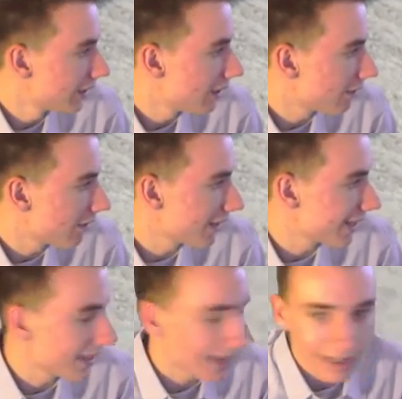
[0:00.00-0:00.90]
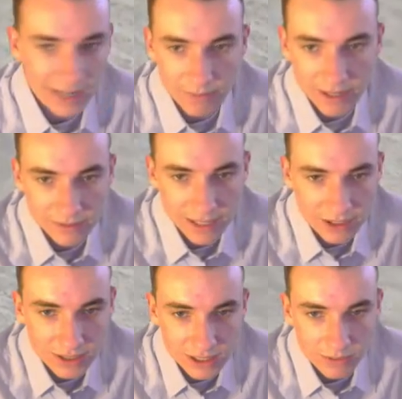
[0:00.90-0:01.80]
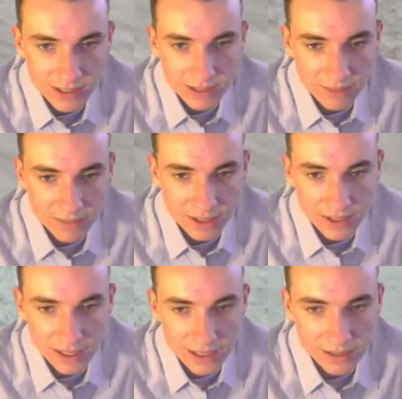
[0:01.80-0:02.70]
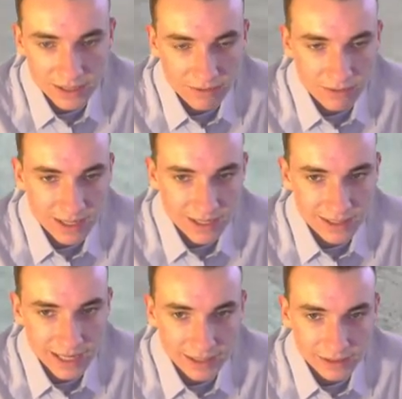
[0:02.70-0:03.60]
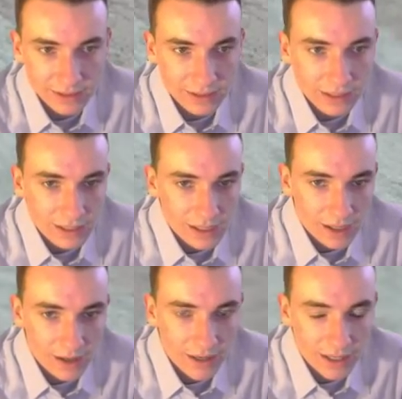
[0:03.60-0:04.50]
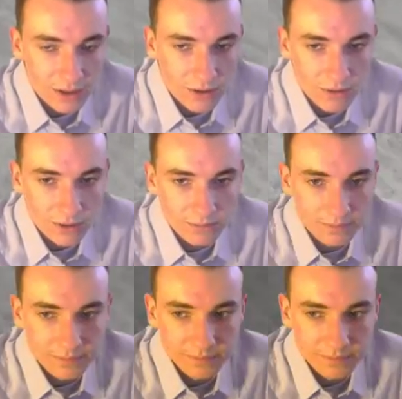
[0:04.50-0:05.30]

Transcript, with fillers: Around like that. I mean, it just needs to be the same height, and it doesn't have to be exact. All right, cool.